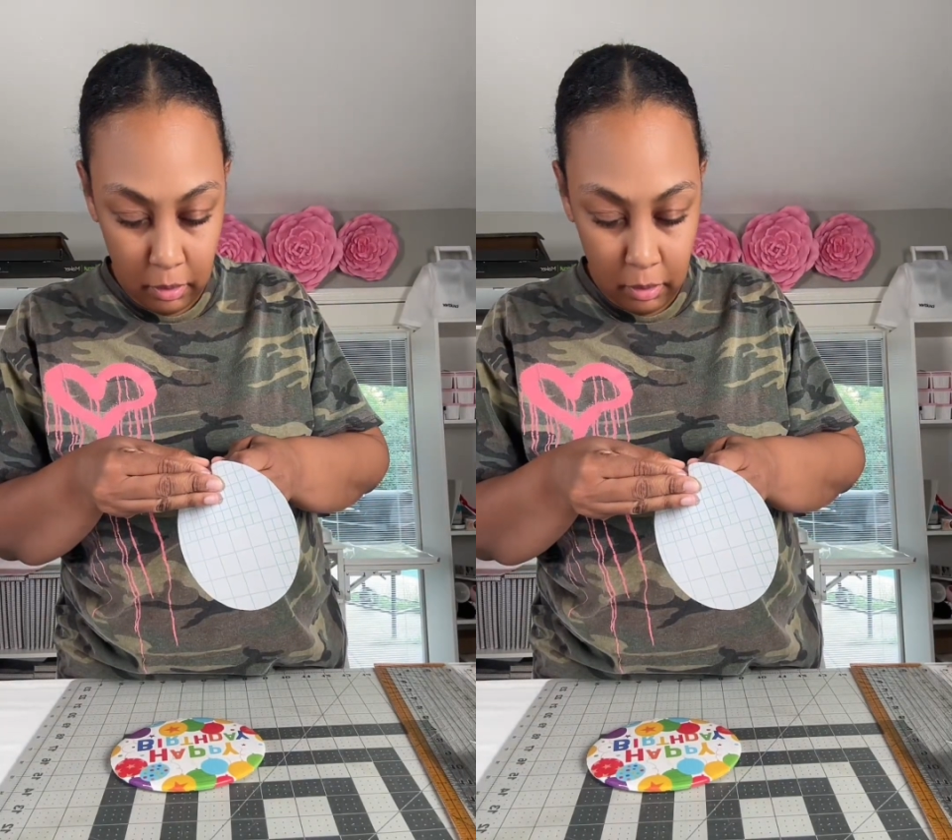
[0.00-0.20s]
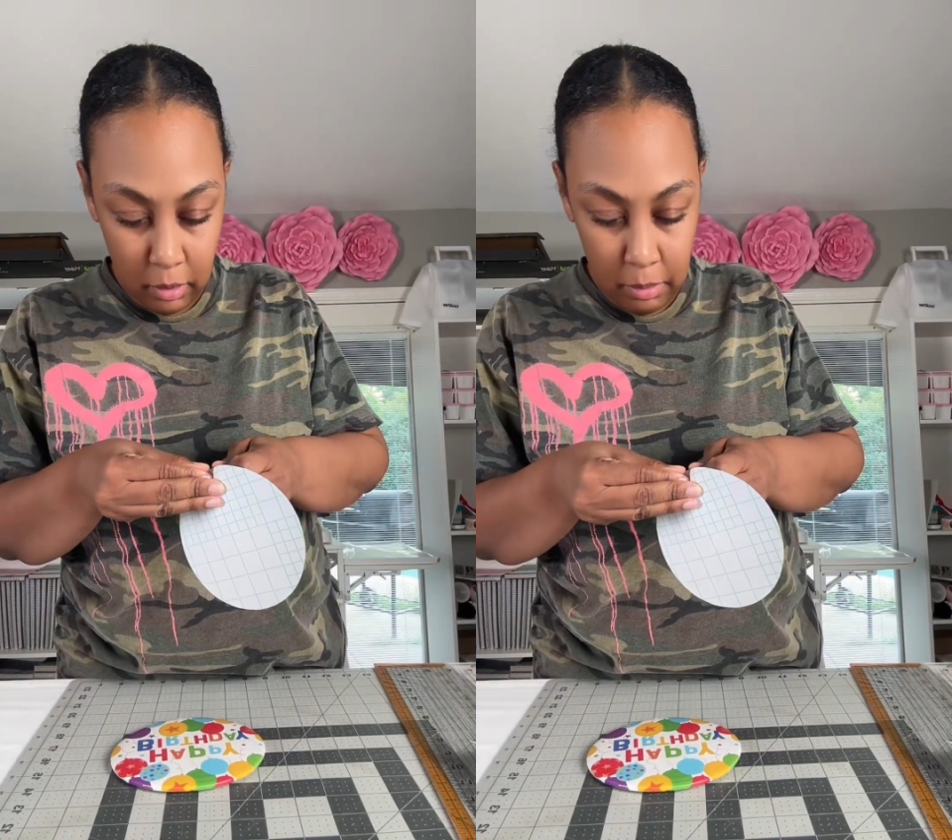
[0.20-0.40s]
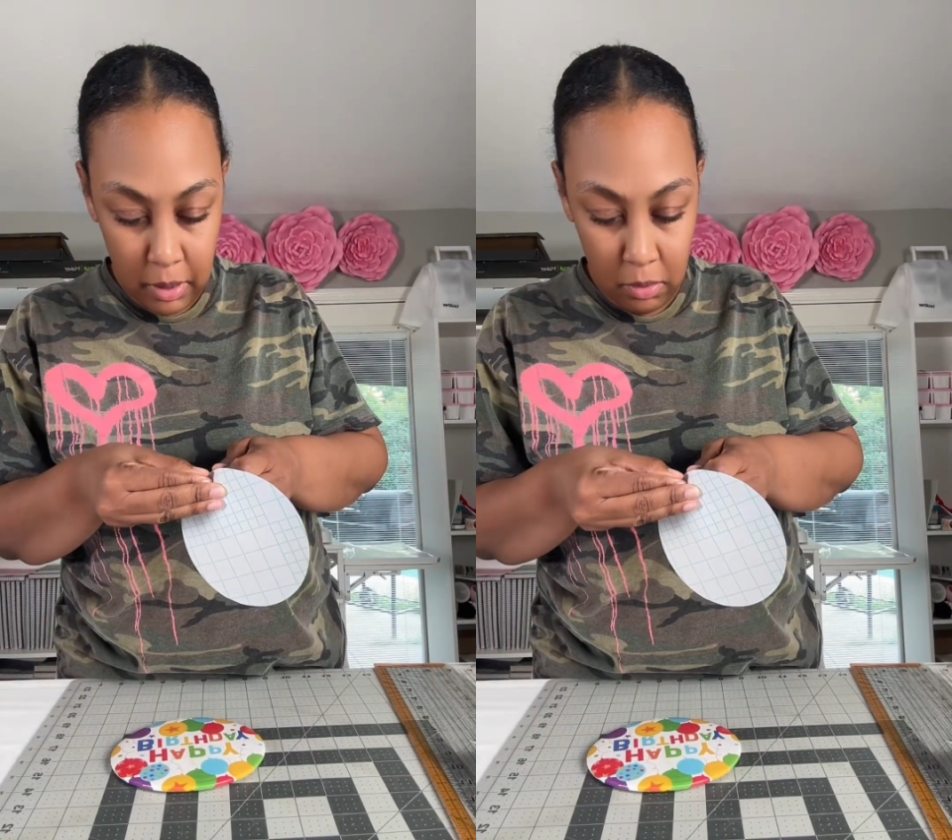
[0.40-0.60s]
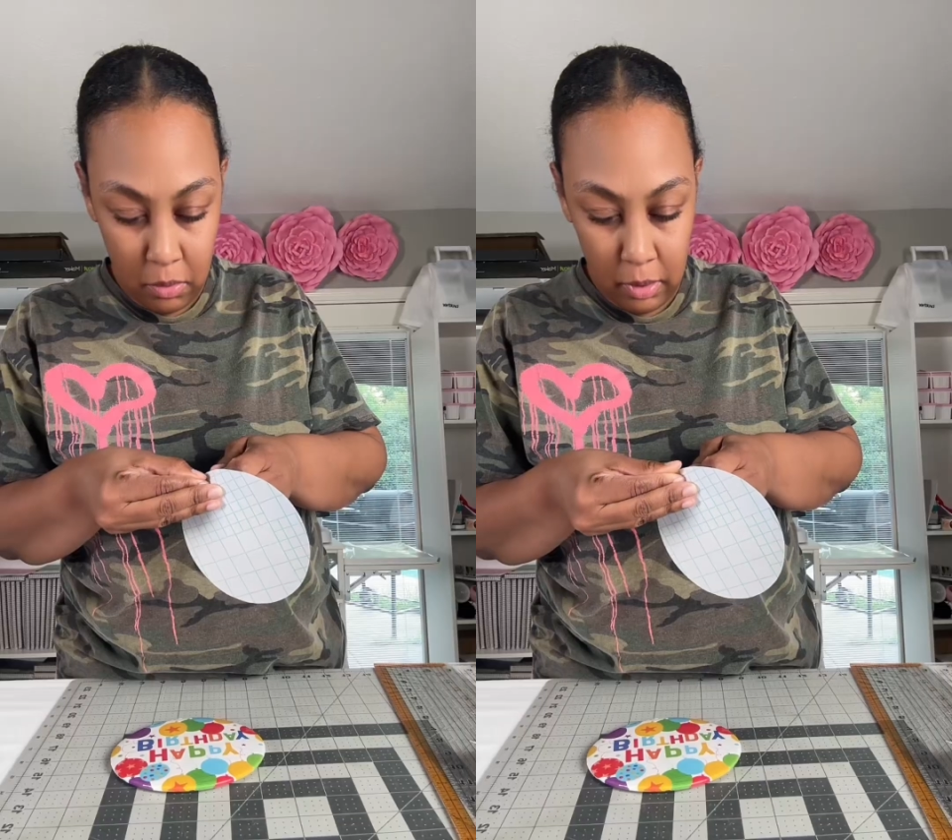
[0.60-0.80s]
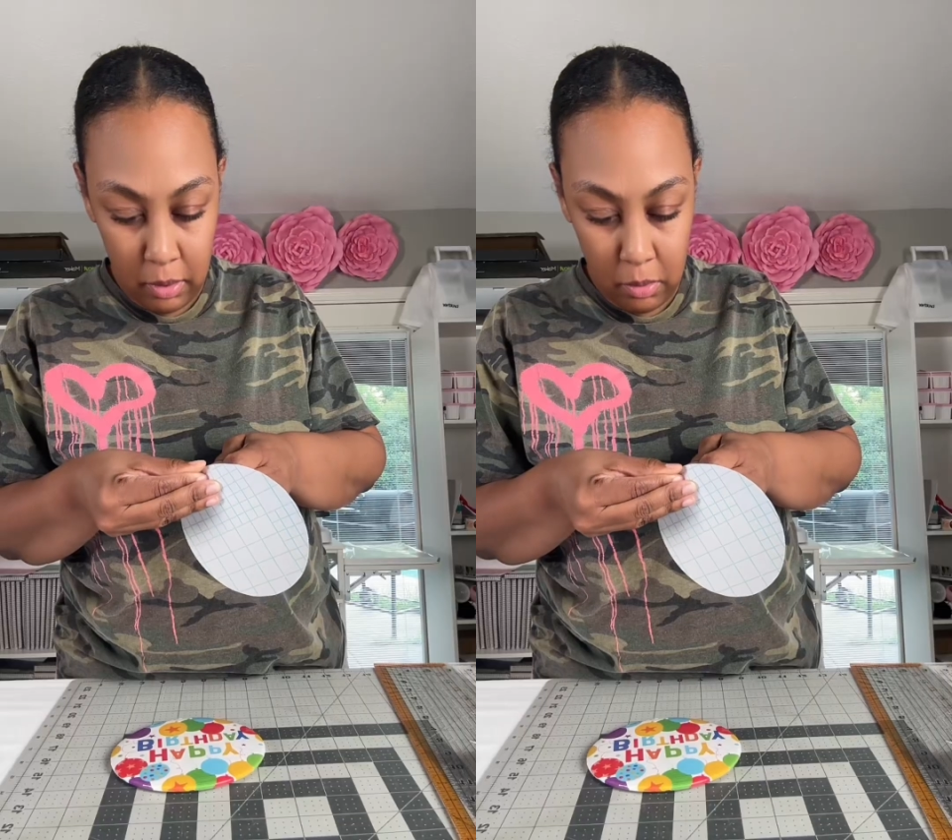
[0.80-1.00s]
and I'm just
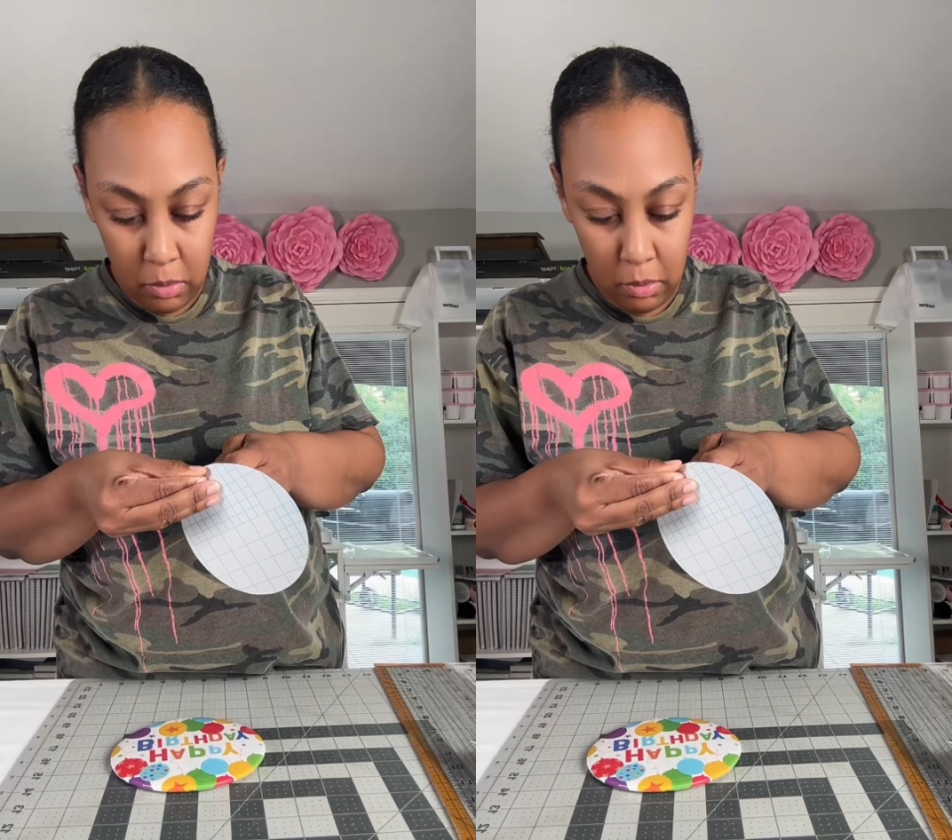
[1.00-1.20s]
going to